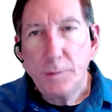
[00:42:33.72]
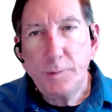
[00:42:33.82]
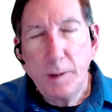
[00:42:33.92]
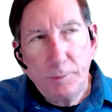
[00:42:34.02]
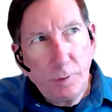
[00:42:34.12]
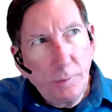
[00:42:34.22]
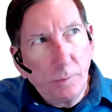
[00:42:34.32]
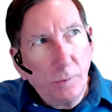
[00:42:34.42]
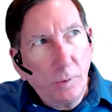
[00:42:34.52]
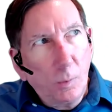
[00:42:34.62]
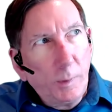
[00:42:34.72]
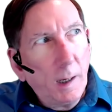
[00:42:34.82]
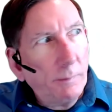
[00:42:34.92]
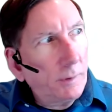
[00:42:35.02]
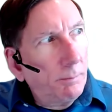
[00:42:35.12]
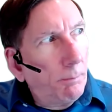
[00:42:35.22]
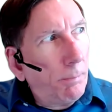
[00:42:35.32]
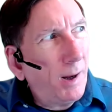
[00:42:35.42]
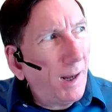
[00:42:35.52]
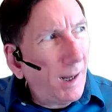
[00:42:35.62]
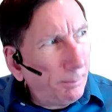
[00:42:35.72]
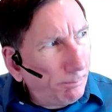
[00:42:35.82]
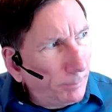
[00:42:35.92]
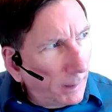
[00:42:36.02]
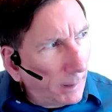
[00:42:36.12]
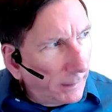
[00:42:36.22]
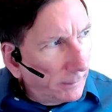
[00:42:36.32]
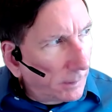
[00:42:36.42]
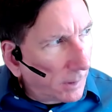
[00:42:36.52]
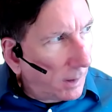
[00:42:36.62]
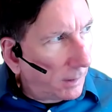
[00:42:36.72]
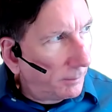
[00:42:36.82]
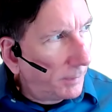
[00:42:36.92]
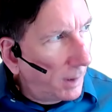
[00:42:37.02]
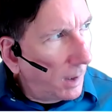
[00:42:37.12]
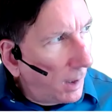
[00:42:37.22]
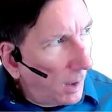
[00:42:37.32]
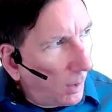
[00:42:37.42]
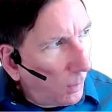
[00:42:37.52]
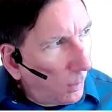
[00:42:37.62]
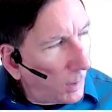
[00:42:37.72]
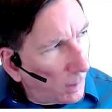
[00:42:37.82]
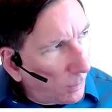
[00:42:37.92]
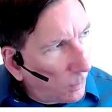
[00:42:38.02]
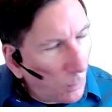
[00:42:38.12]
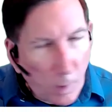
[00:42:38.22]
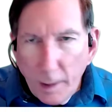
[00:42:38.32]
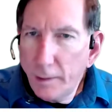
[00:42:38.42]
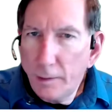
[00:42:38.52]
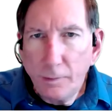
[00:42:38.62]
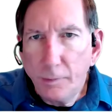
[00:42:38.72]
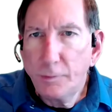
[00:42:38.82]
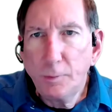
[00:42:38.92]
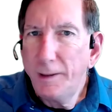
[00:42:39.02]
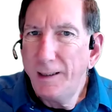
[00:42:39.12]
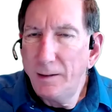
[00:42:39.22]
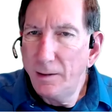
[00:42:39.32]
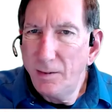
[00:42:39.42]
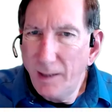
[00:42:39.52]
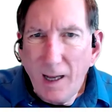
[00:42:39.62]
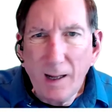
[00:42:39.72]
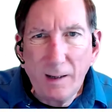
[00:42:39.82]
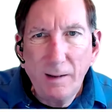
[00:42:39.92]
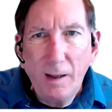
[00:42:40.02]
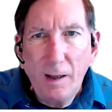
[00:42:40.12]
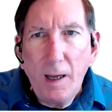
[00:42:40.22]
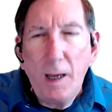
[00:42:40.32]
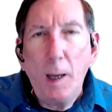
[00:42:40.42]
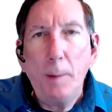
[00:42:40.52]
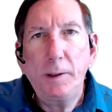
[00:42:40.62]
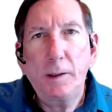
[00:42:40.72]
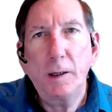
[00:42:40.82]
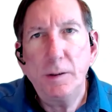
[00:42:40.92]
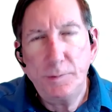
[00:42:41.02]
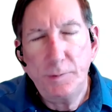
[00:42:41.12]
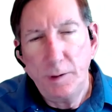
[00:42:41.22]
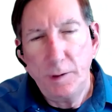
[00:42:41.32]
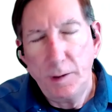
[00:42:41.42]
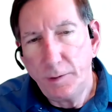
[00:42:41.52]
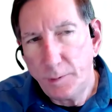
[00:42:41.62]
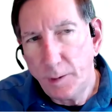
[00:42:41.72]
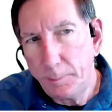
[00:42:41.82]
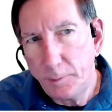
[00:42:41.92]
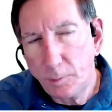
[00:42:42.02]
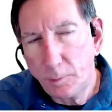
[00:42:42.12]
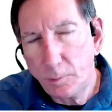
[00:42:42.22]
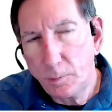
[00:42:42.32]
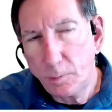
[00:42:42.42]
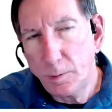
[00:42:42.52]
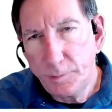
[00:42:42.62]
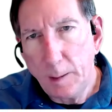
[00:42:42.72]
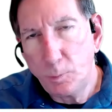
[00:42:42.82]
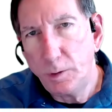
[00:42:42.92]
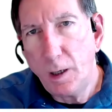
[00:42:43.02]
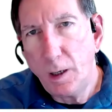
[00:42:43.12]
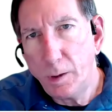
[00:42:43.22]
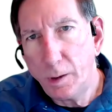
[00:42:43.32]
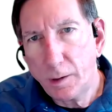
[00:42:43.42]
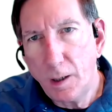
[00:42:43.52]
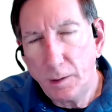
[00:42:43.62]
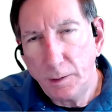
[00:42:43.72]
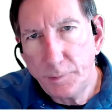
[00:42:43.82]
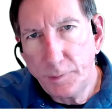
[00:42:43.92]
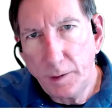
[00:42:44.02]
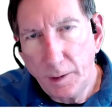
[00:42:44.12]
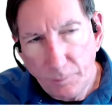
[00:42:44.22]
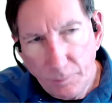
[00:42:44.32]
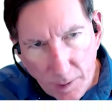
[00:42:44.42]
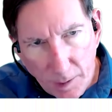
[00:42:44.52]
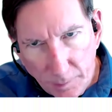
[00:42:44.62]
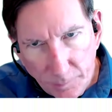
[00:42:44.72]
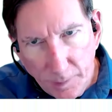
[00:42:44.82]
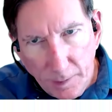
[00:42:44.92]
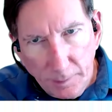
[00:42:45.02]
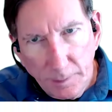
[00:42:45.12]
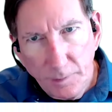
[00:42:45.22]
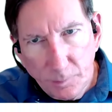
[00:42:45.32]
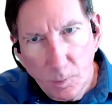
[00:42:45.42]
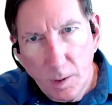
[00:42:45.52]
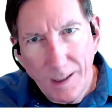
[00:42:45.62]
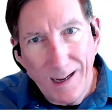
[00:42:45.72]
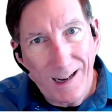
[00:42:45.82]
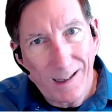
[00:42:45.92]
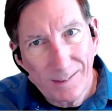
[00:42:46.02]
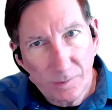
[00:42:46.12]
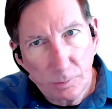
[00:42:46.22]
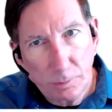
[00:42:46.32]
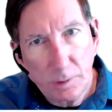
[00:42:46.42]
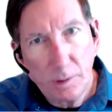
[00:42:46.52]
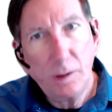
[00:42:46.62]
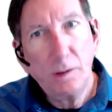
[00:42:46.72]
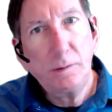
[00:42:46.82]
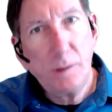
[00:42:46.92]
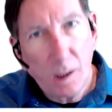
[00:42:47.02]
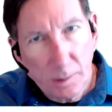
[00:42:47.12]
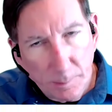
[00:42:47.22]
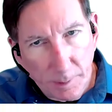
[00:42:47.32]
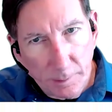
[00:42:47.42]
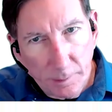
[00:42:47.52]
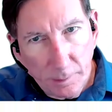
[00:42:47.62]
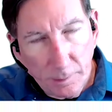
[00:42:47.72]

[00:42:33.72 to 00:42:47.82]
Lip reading: Step 2, we have to populate the column. Well, why on earth do we need to do that? Because the subsequent steps will not work unless it finds at least one actual document